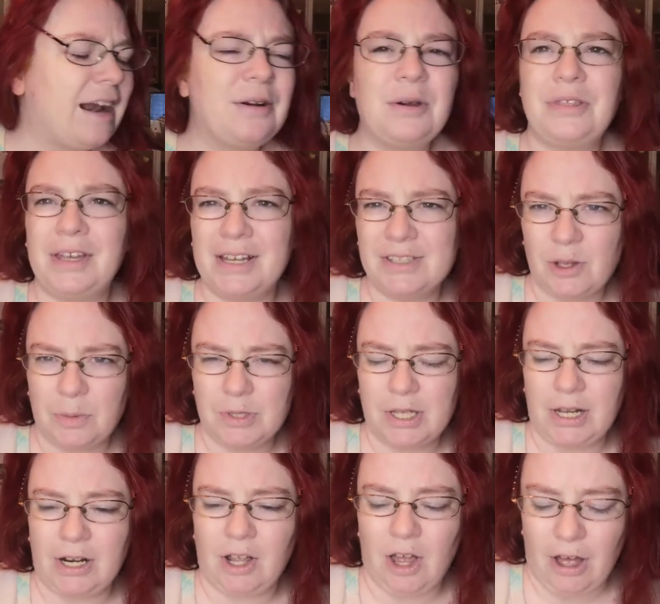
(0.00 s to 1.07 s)
I don't know, I think it's
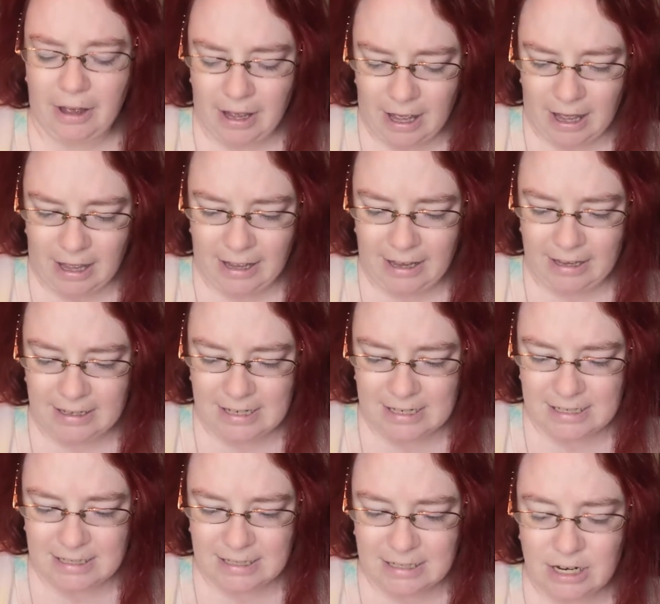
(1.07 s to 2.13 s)
almost 8 o'clock. I
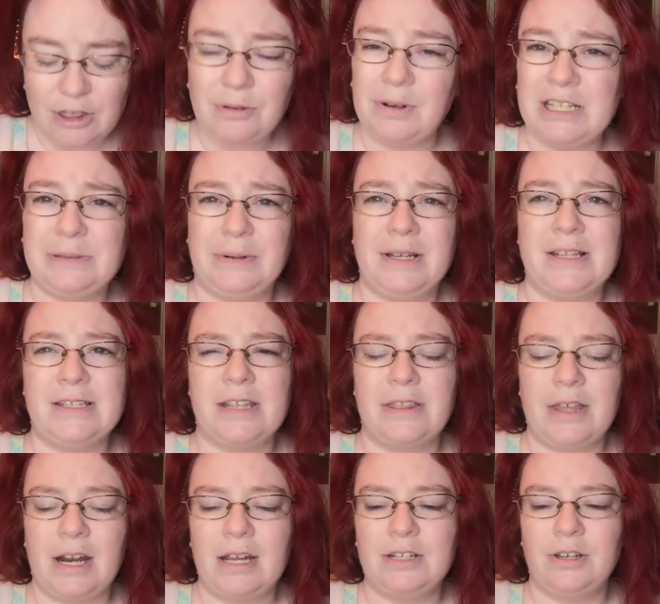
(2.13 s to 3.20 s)
did 3 sprints
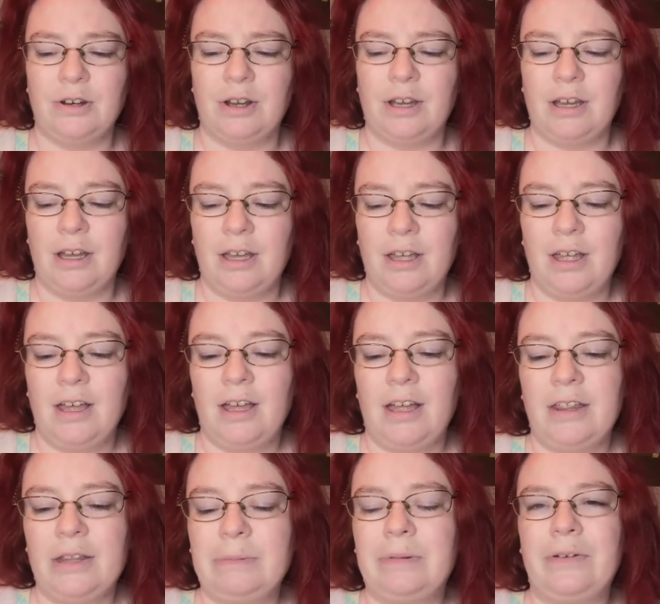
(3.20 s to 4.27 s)
and then I took a
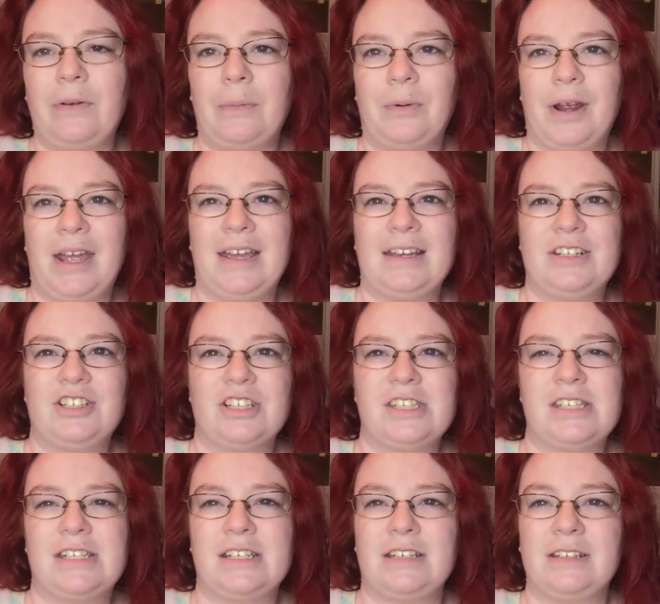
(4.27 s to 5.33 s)
little bit of a break
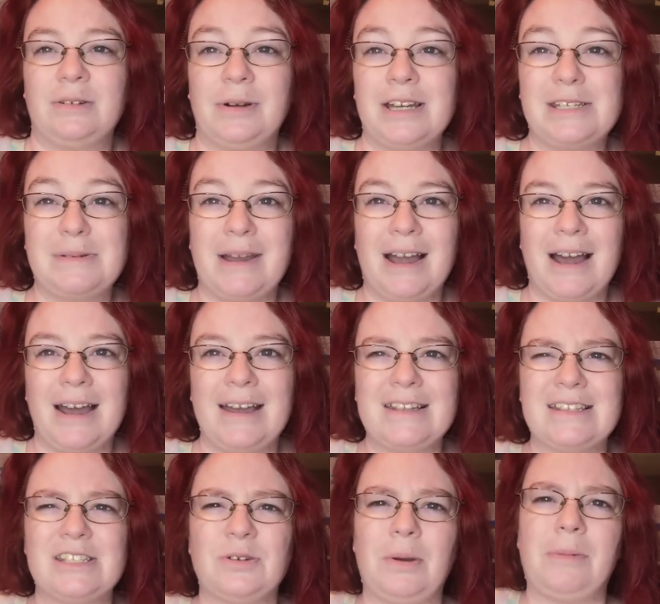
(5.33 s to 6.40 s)
just to rest my
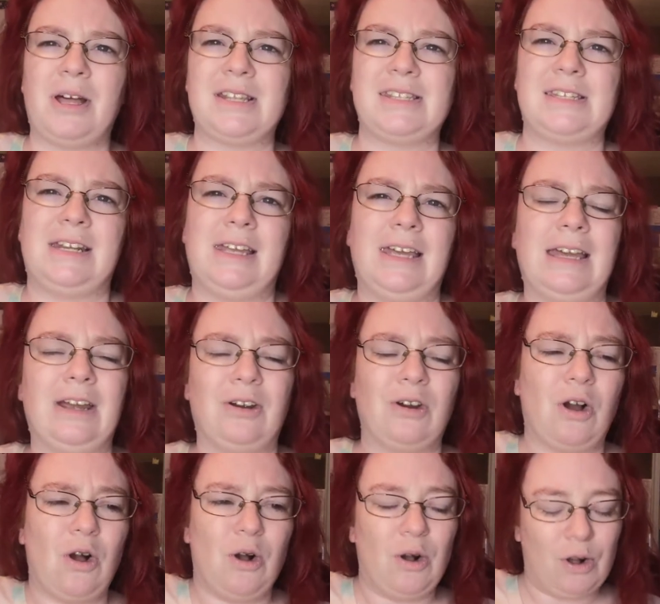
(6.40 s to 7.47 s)
eyes, and so I'm not sitting
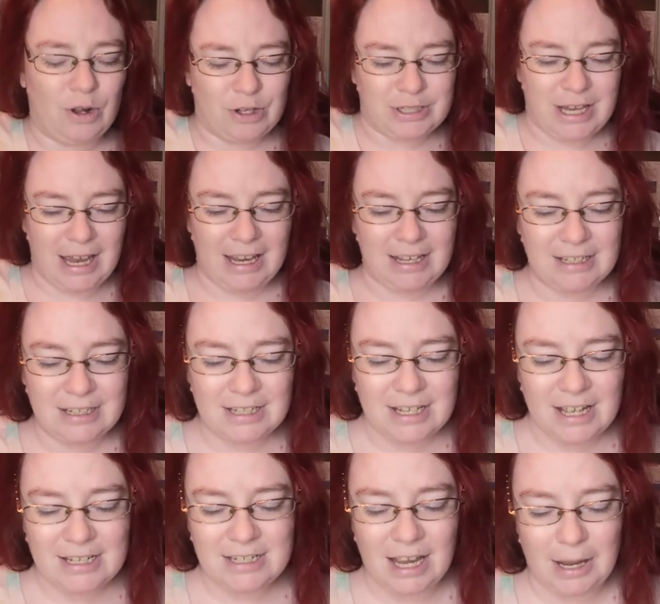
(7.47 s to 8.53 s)
here all day
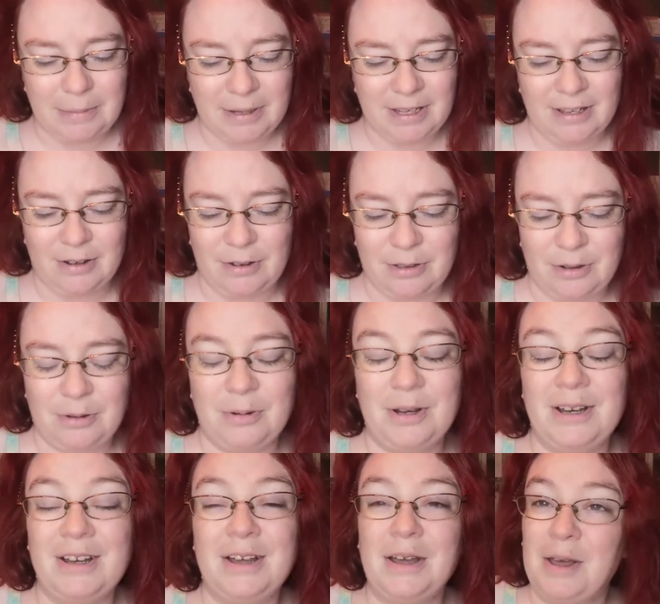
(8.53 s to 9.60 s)
typing,
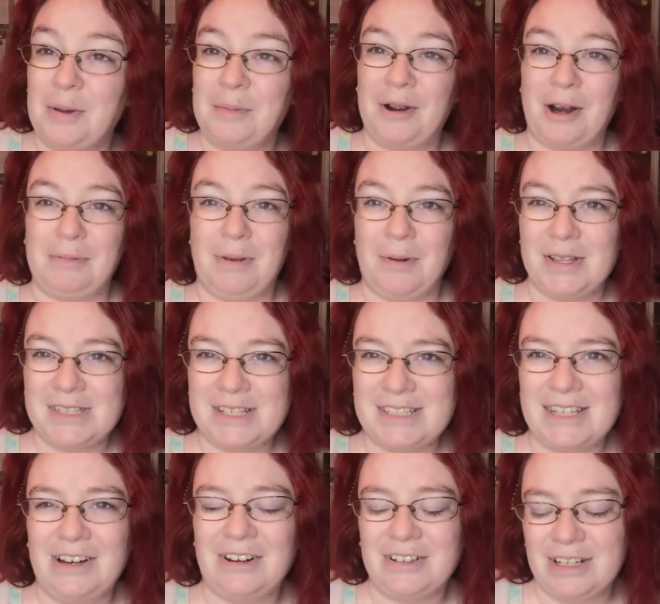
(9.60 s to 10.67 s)
although part of me wants
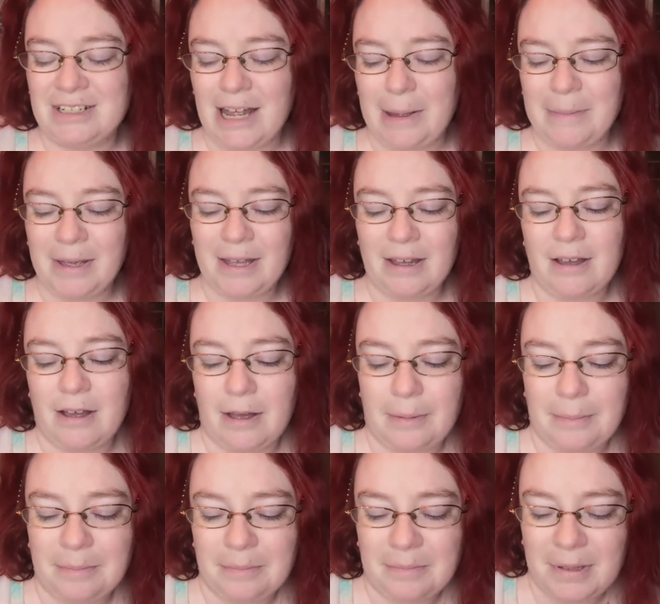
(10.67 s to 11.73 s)
to sit here all day typing.
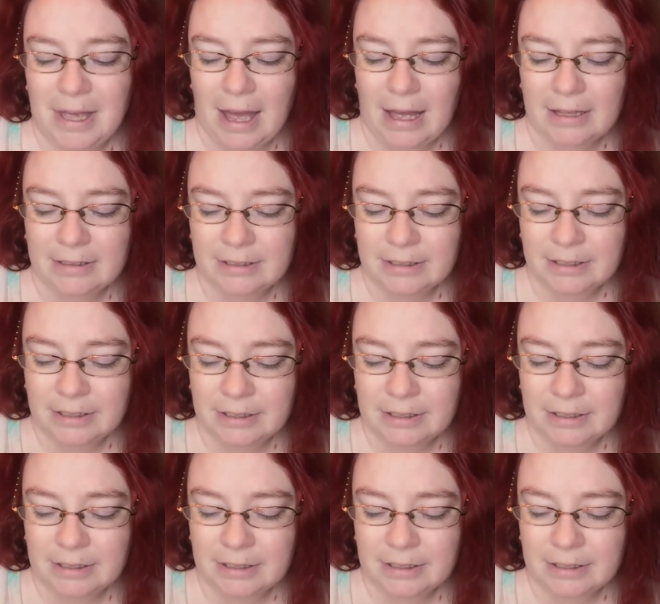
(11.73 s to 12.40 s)
But yeah.